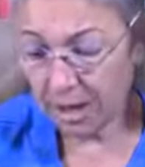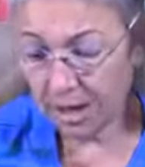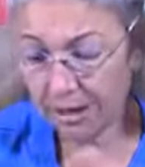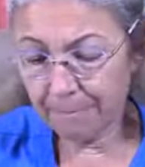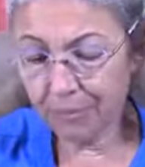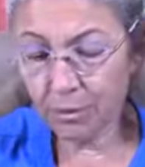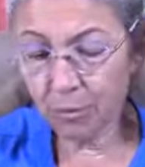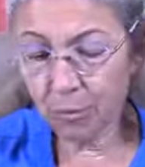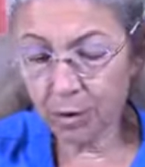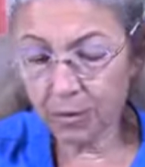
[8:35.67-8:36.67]
Um, so
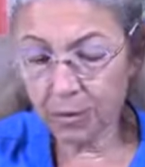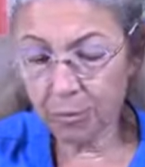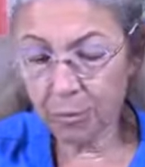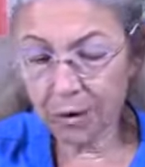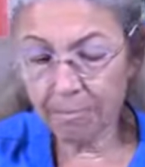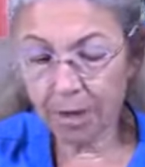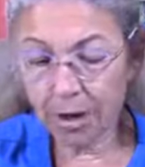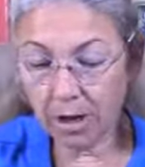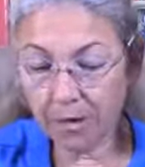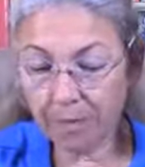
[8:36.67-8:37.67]
the one that we
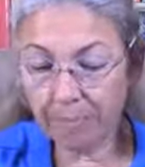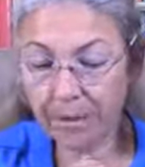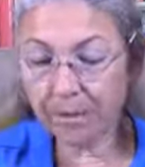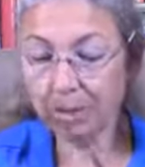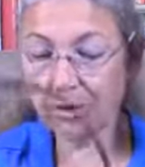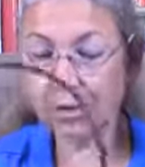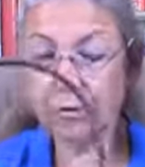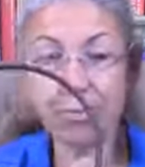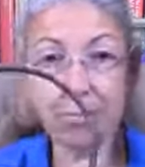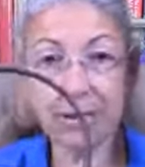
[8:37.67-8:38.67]
bought, basically you
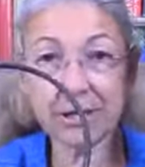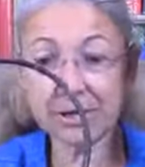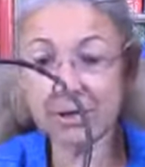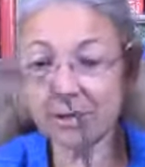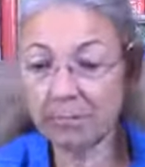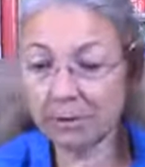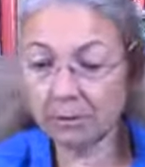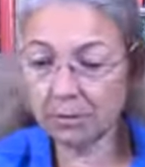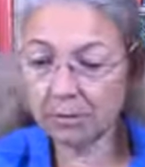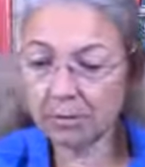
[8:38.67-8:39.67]
press in the
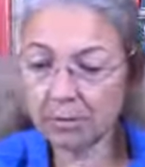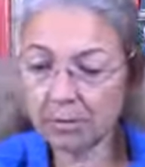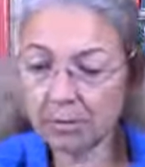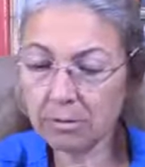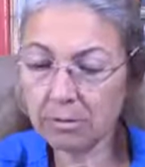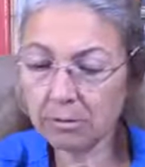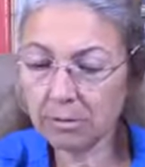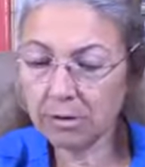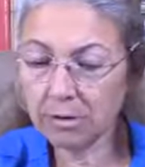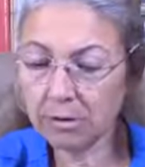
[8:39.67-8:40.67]
middle.
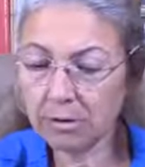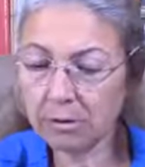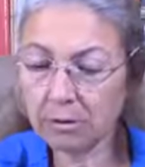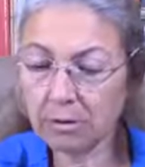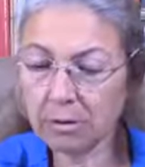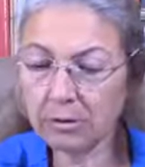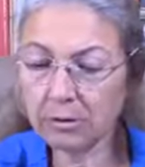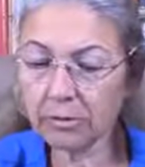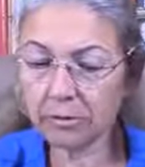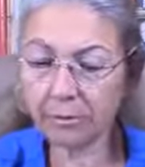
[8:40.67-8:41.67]
I think that's how it works.
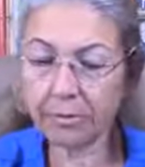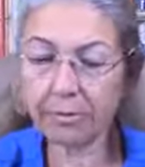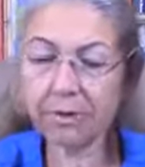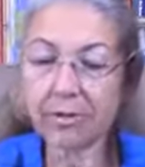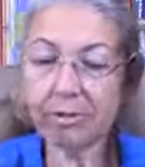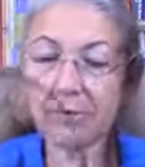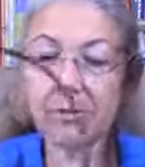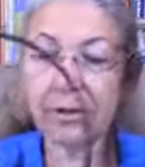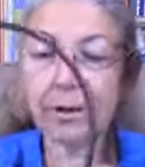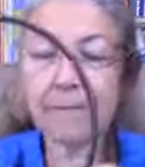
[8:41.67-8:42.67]
Oh, you press this little
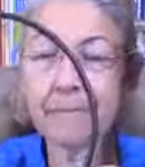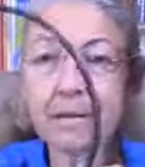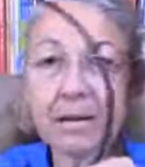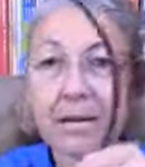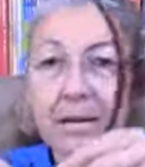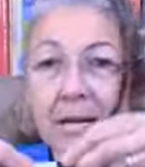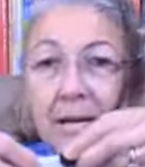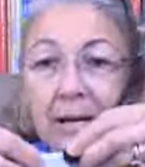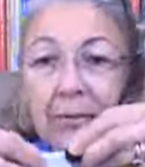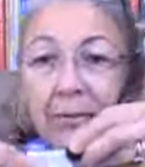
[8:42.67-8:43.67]
thing.
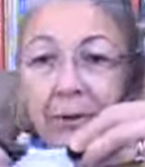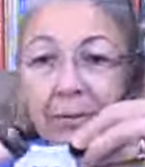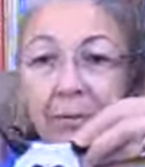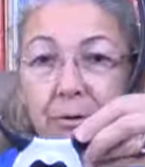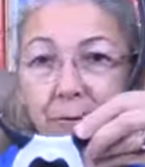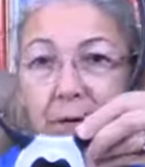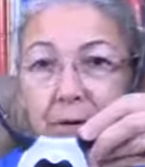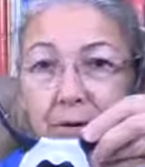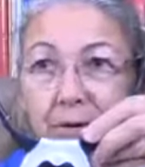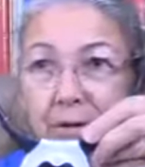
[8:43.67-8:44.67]
And the little
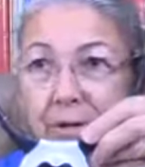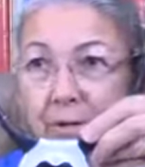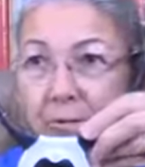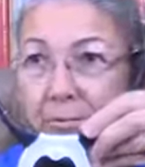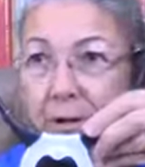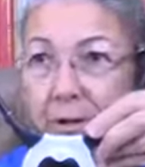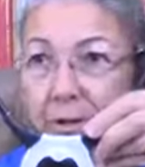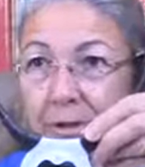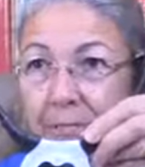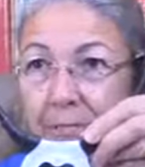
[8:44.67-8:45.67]
green, can you see the little green
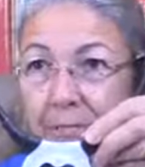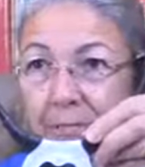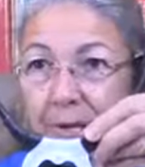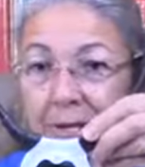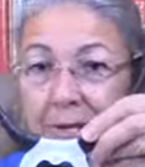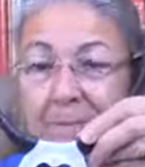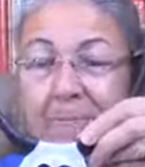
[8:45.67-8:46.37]
lights flashing?